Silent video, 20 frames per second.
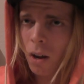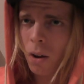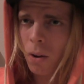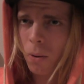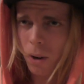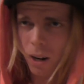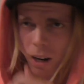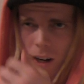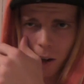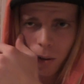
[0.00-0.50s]

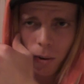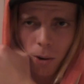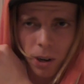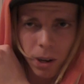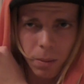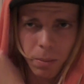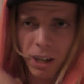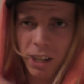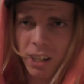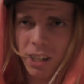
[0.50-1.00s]
When I talk
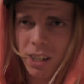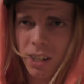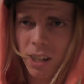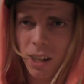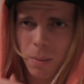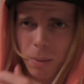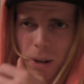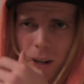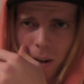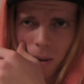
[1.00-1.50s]
a bit
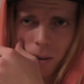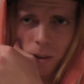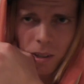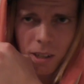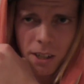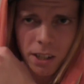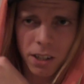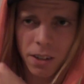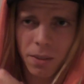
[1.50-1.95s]
about,